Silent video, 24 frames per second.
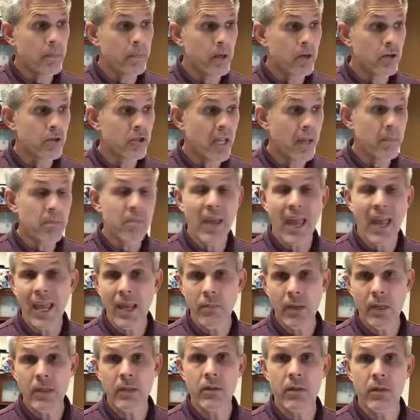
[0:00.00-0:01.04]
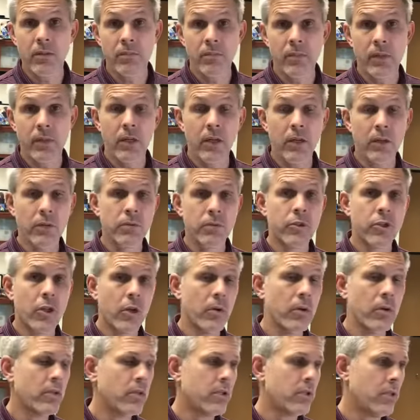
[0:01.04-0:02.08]
them understand payment,
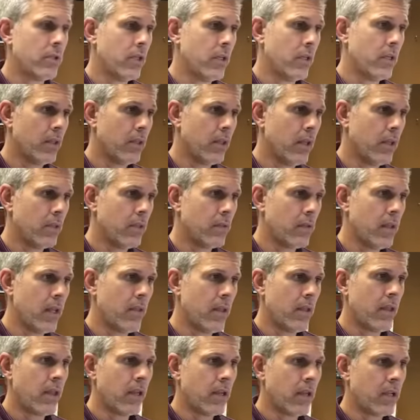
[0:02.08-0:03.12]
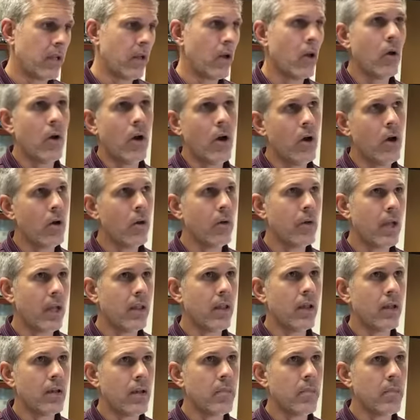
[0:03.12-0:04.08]
so and then they can go, oh, okay,